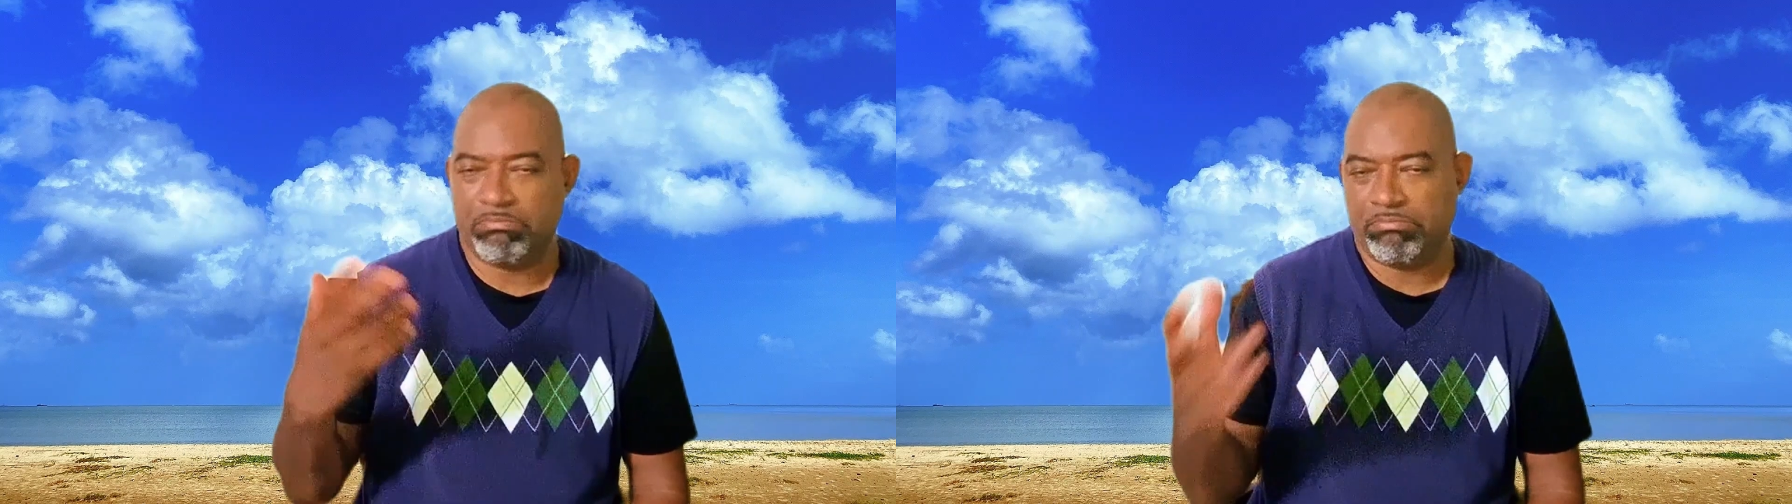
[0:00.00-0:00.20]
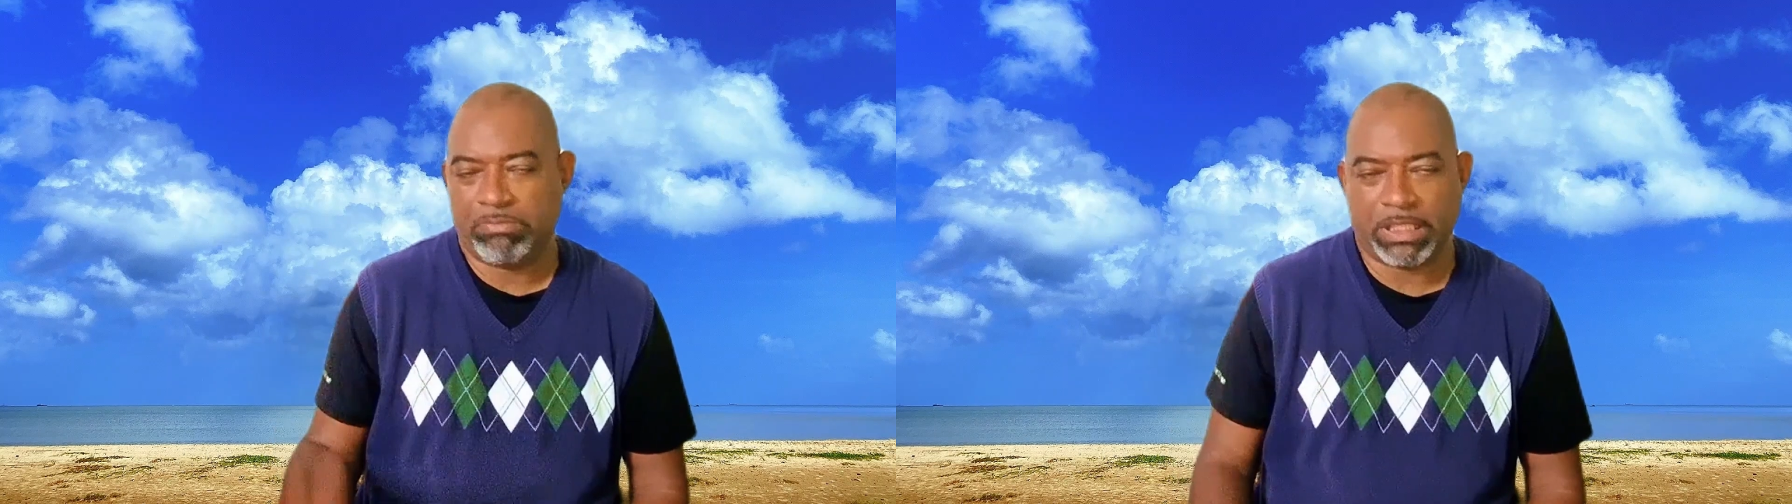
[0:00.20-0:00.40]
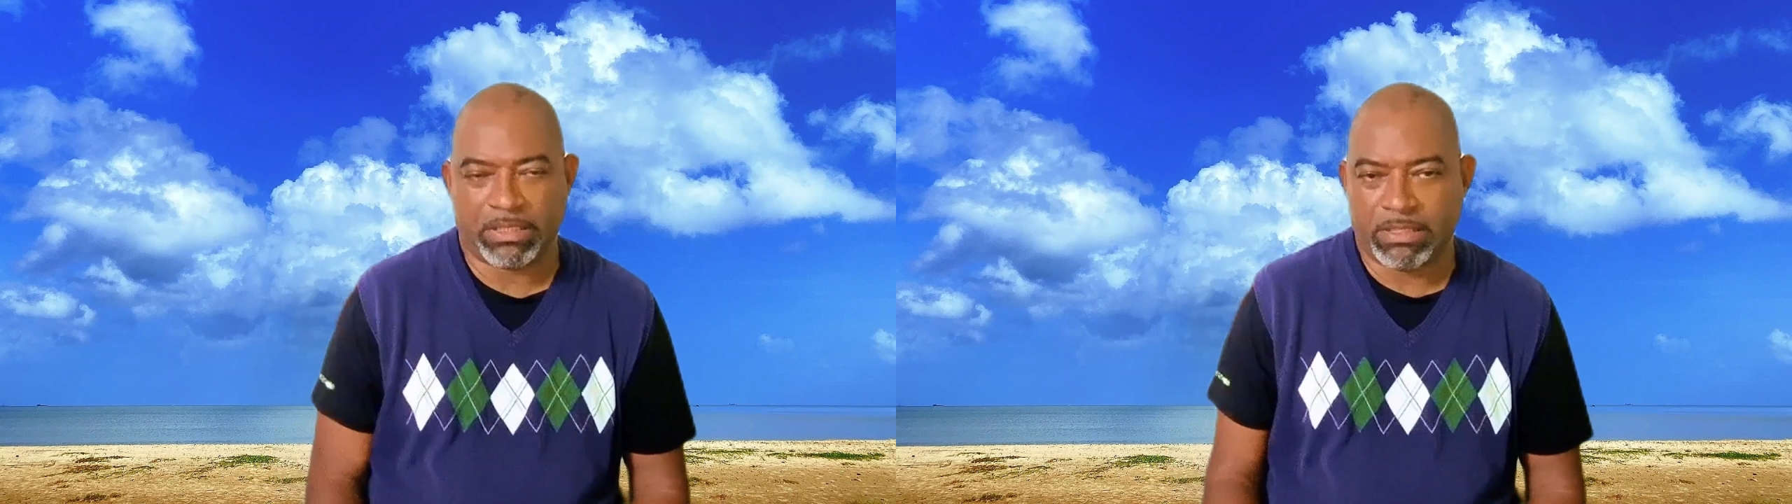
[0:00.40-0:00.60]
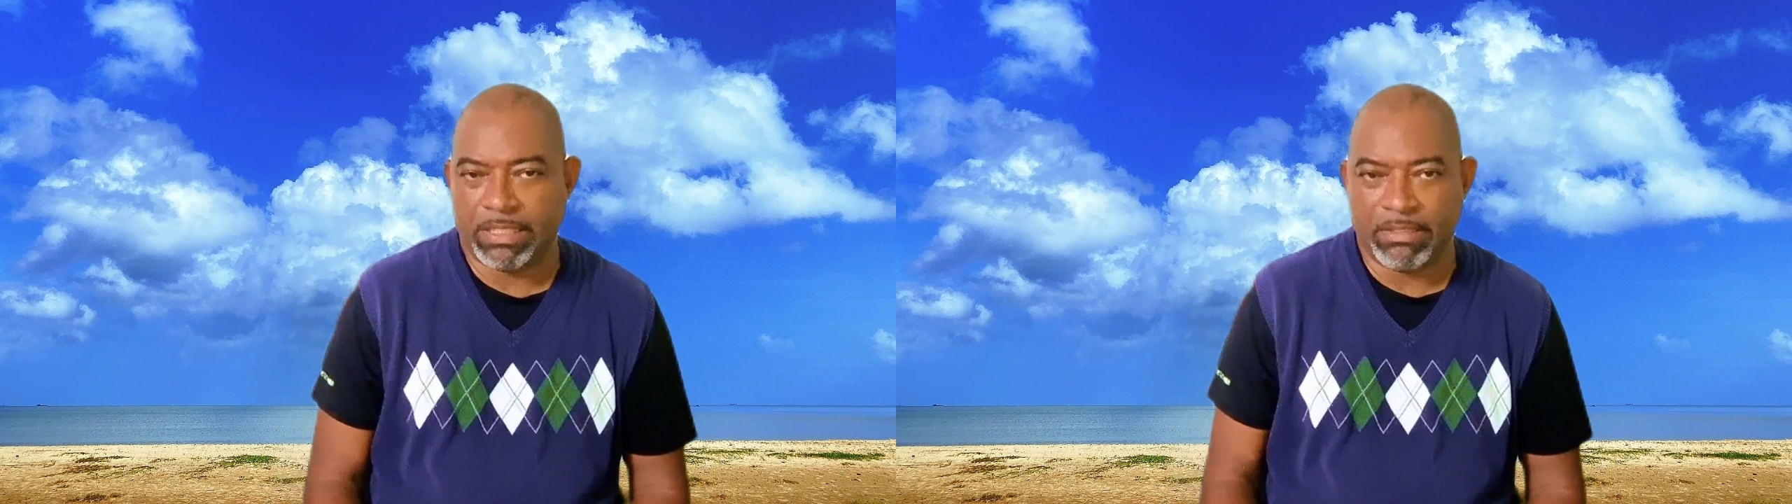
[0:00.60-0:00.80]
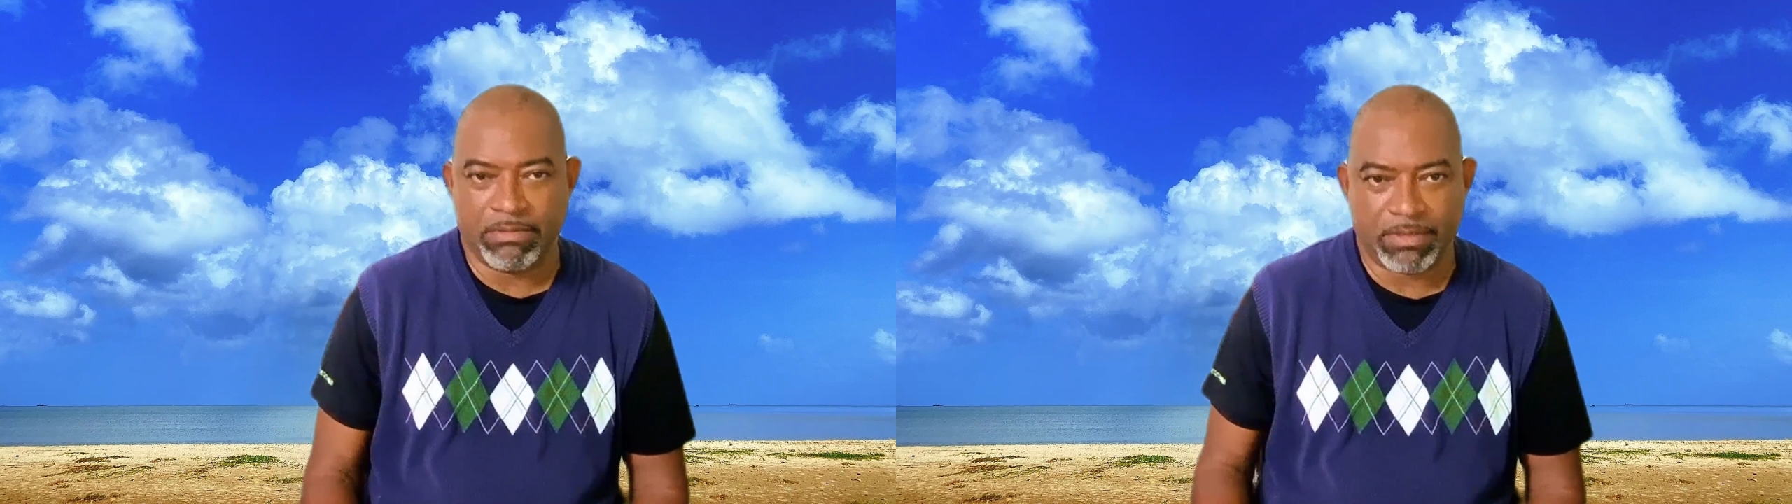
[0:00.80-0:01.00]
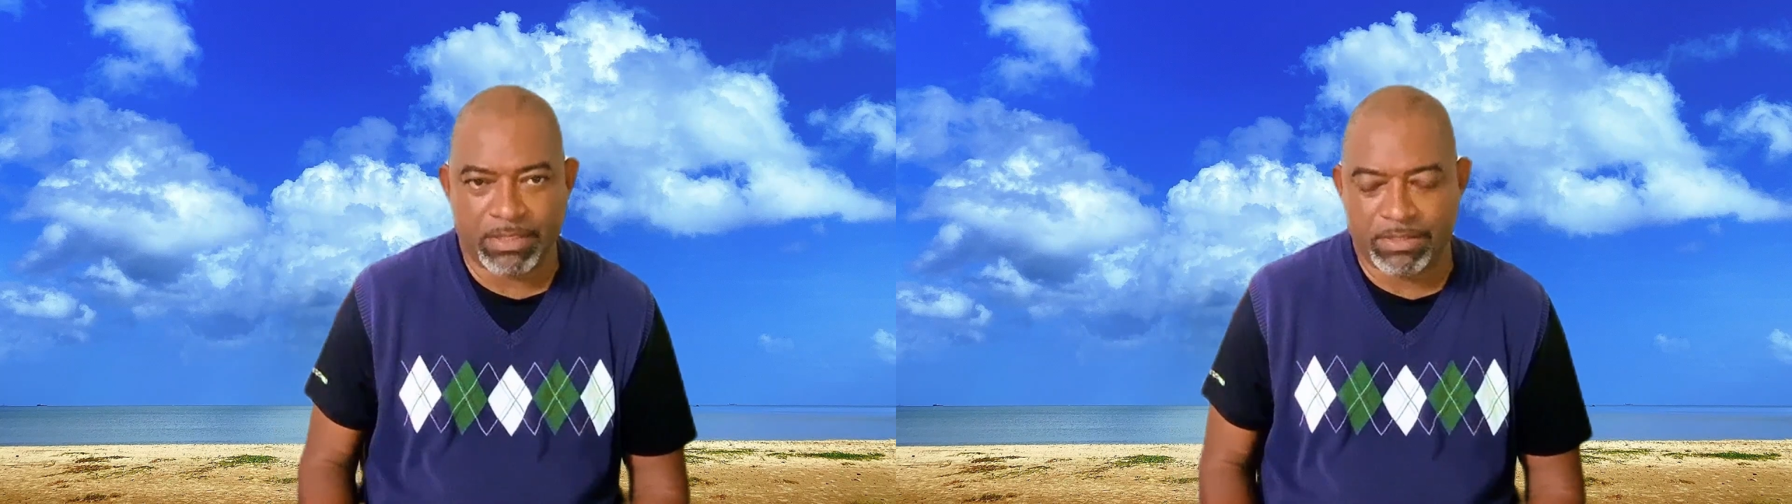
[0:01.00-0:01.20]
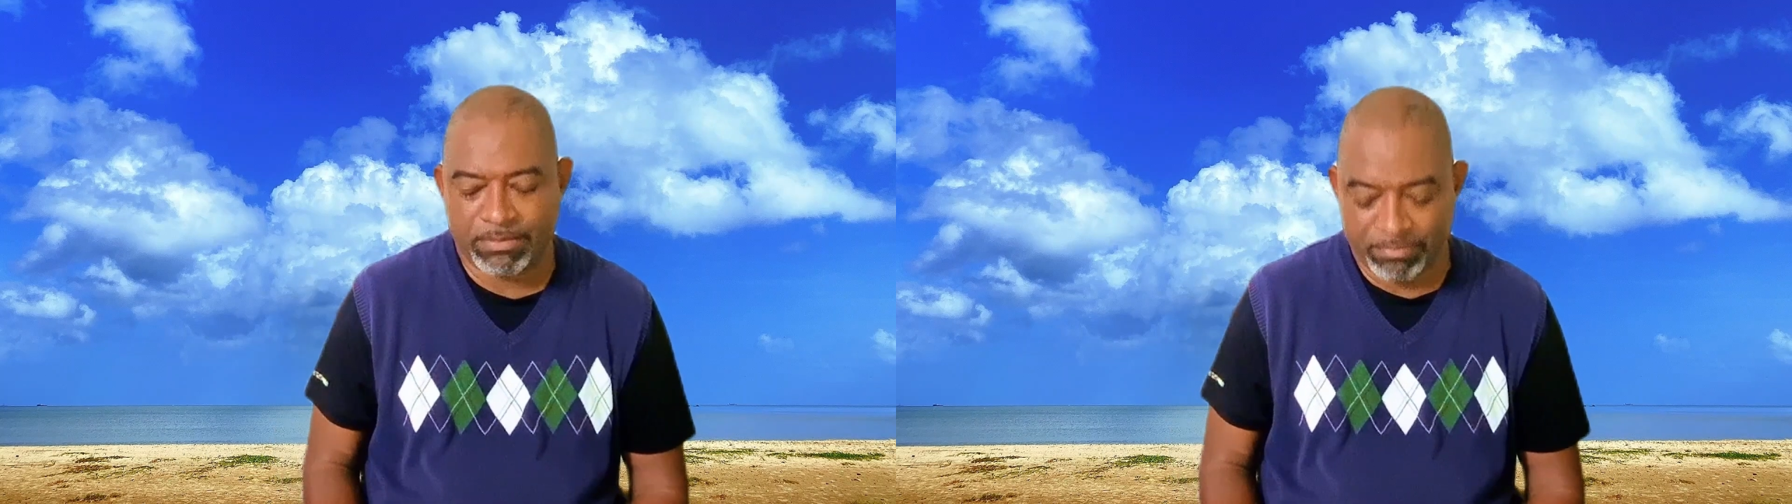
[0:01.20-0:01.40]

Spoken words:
Just didn't